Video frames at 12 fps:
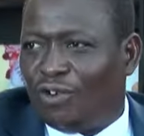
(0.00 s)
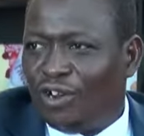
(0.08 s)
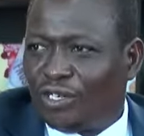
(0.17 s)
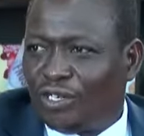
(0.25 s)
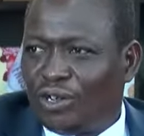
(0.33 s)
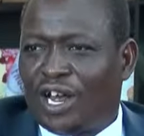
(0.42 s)
So
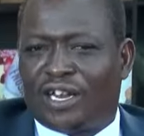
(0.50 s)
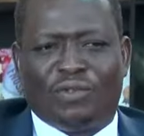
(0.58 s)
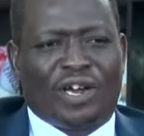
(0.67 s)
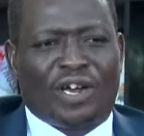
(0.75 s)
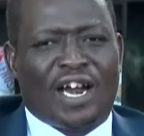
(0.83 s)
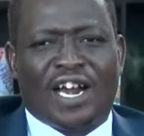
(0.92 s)
that we
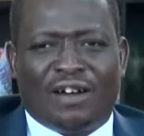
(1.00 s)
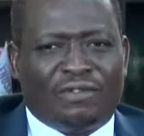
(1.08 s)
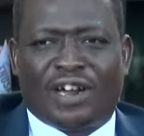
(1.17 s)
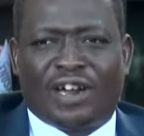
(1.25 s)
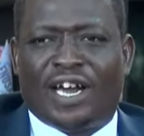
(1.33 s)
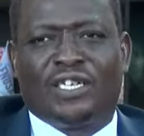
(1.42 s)
can have
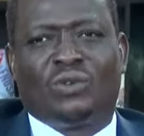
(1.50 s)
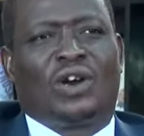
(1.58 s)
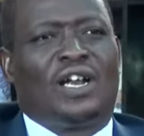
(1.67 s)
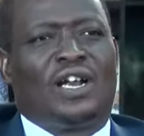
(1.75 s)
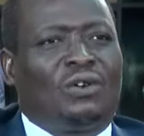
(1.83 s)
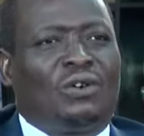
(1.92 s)
guys who
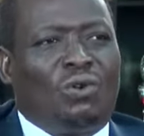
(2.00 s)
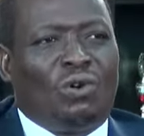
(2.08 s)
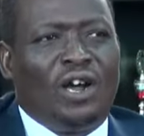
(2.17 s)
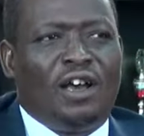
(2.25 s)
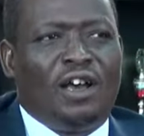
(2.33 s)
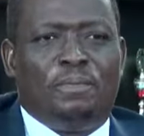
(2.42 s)
can go
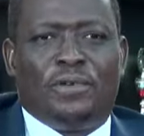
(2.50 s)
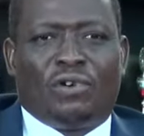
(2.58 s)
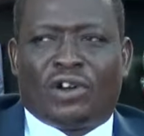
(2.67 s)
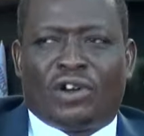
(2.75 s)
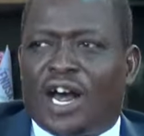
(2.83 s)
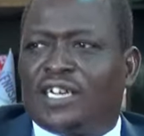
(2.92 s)
beyond
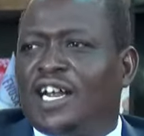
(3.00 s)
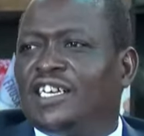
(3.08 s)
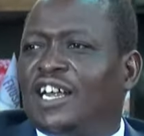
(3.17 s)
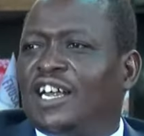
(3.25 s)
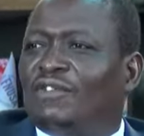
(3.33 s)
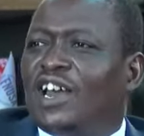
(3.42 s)
us and
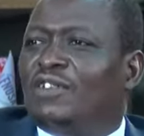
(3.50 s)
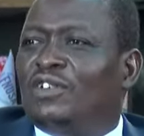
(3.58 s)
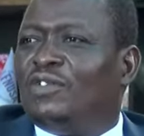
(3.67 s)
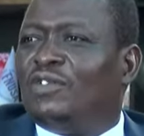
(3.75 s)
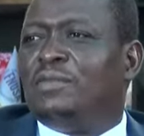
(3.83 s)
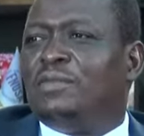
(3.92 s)
survive,
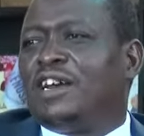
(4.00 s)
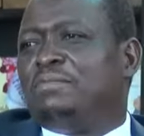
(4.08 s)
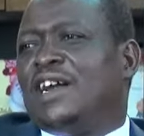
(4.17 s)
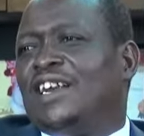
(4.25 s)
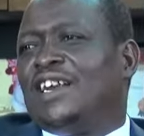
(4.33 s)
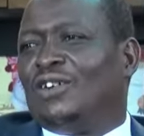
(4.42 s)
even make
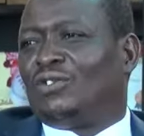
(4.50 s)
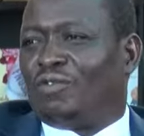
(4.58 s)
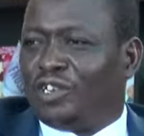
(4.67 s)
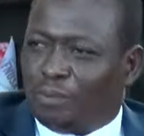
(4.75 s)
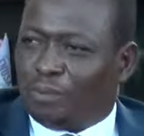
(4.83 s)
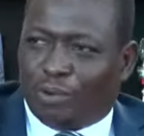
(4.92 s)
money out of the sports.